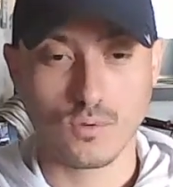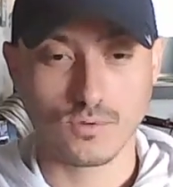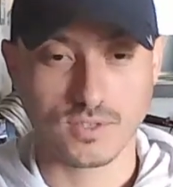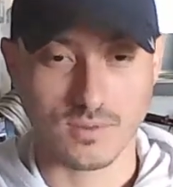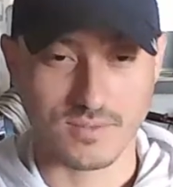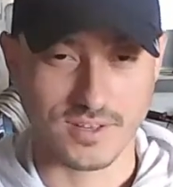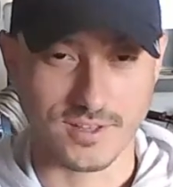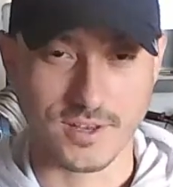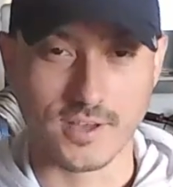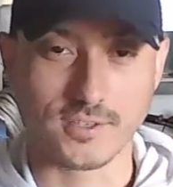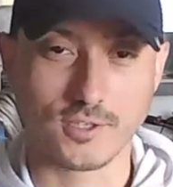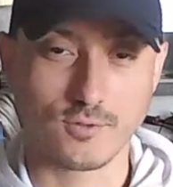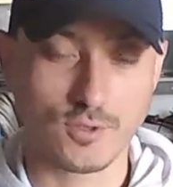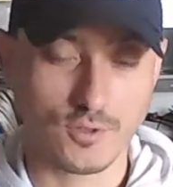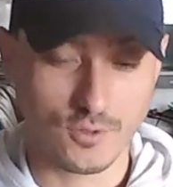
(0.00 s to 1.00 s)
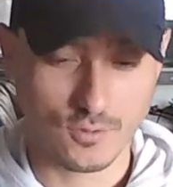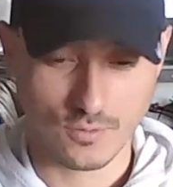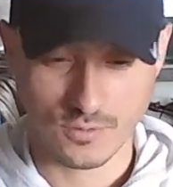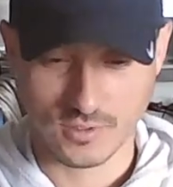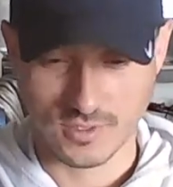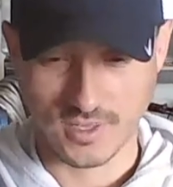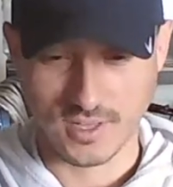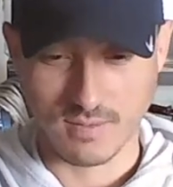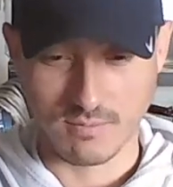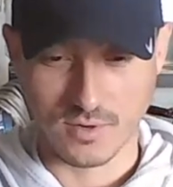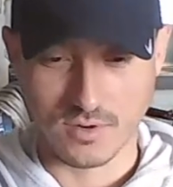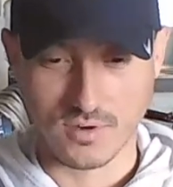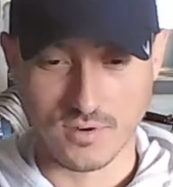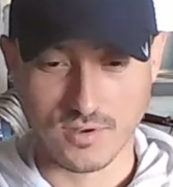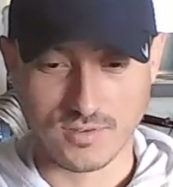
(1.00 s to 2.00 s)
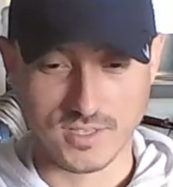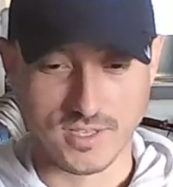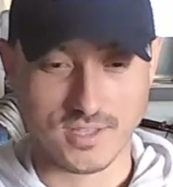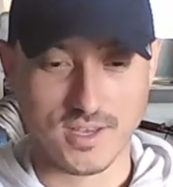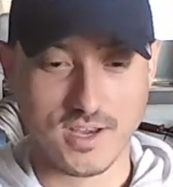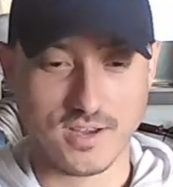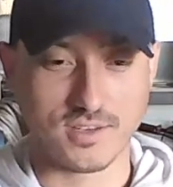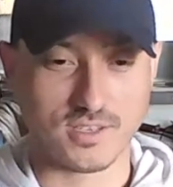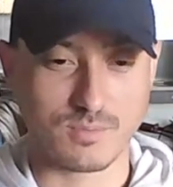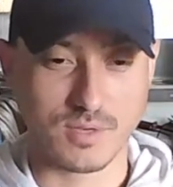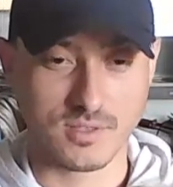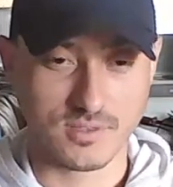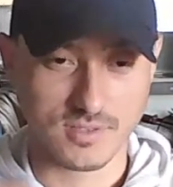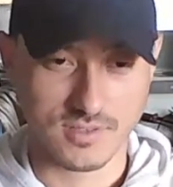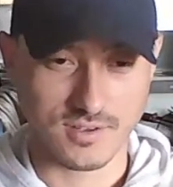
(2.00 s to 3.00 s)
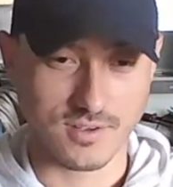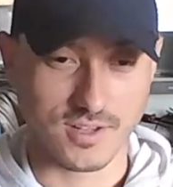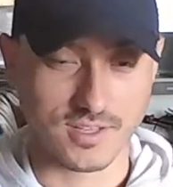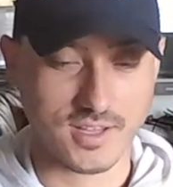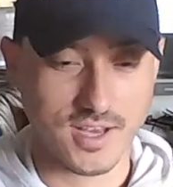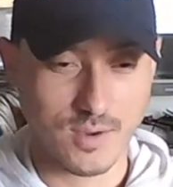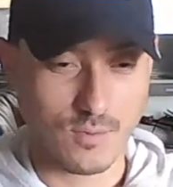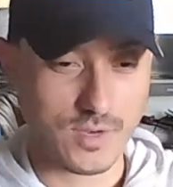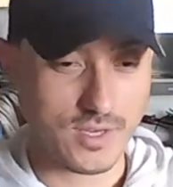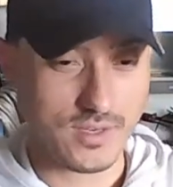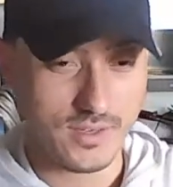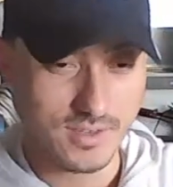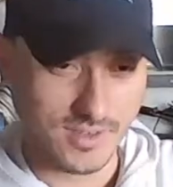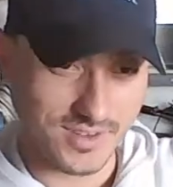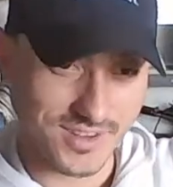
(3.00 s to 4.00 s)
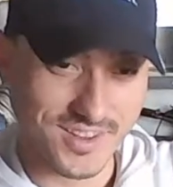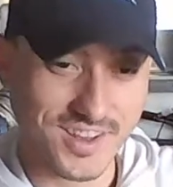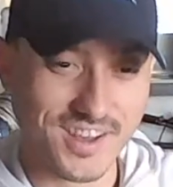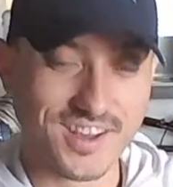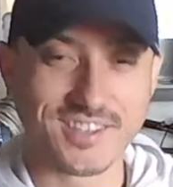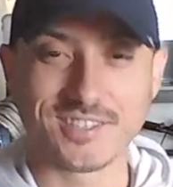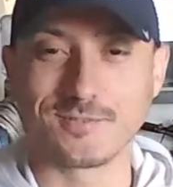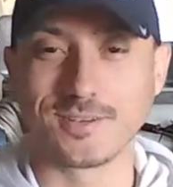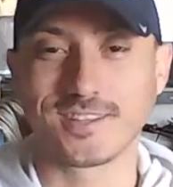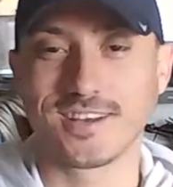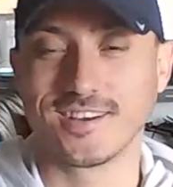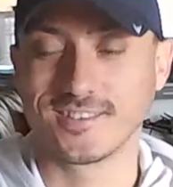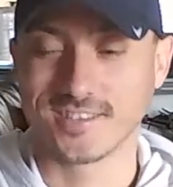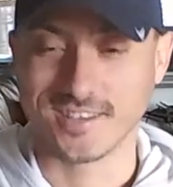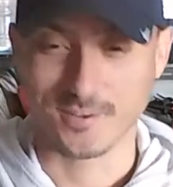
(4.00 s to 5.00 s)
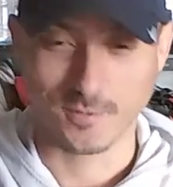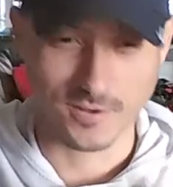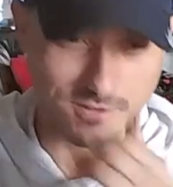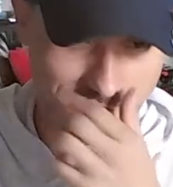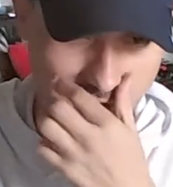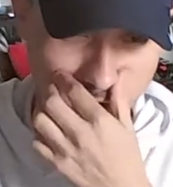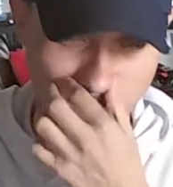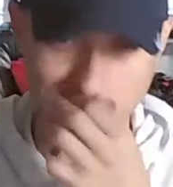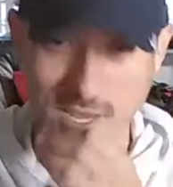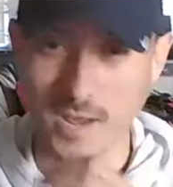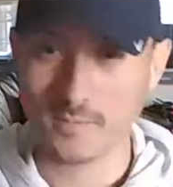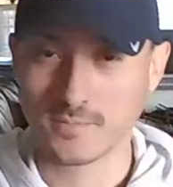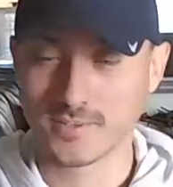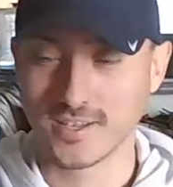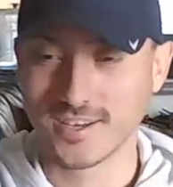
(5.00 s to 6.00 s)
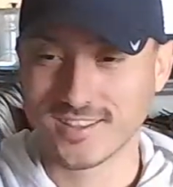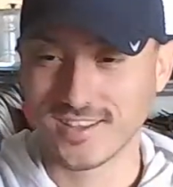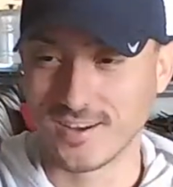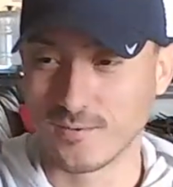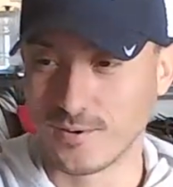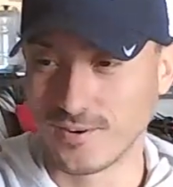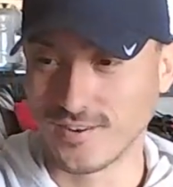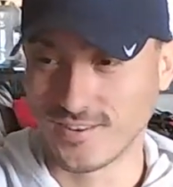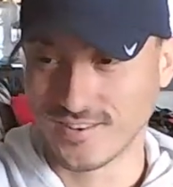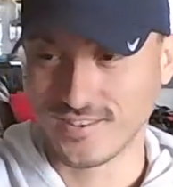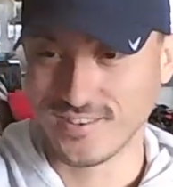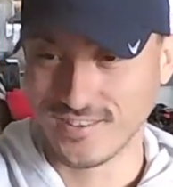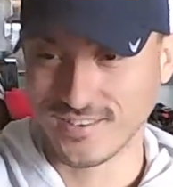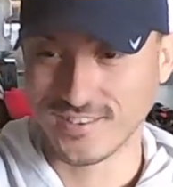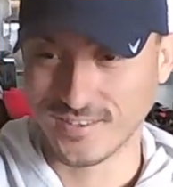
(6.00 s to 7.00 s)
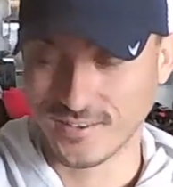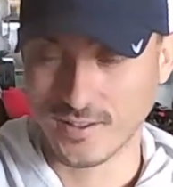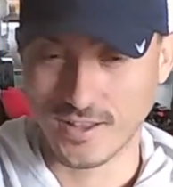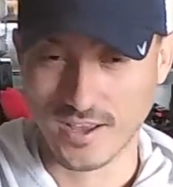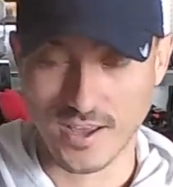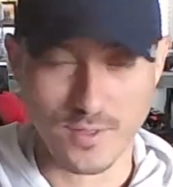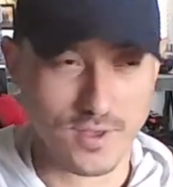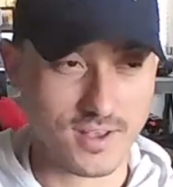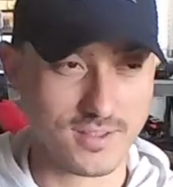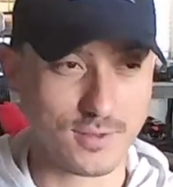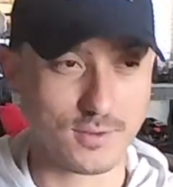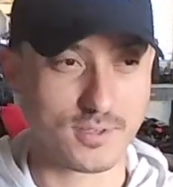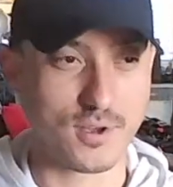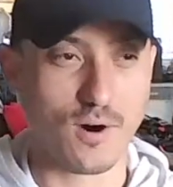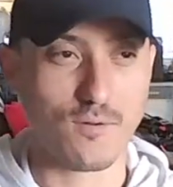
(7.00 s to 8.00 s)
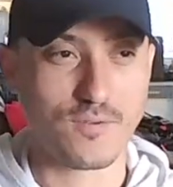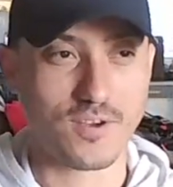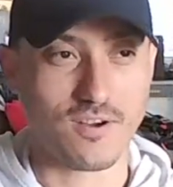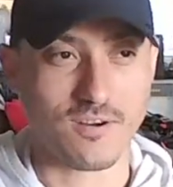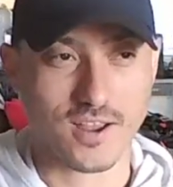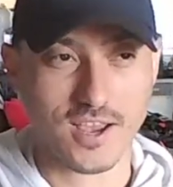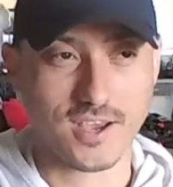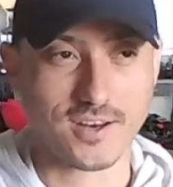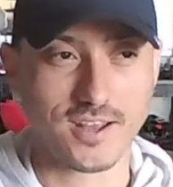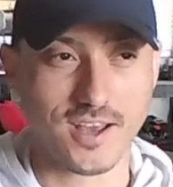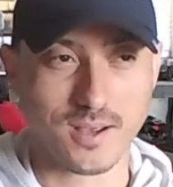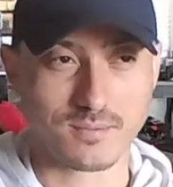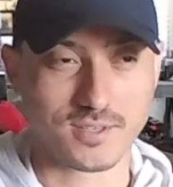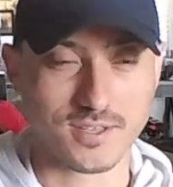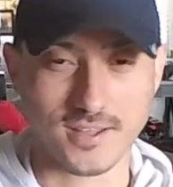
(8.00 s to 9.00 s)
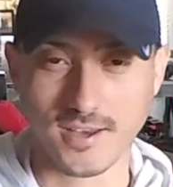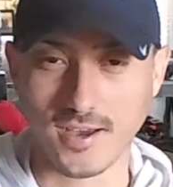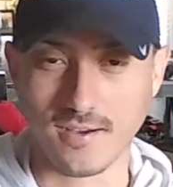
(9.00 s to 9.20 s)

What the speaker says: something like that. So like a ball goes like that and spins, you go like that, something like that. It's like there's games like that where I think of those golfing arcade games.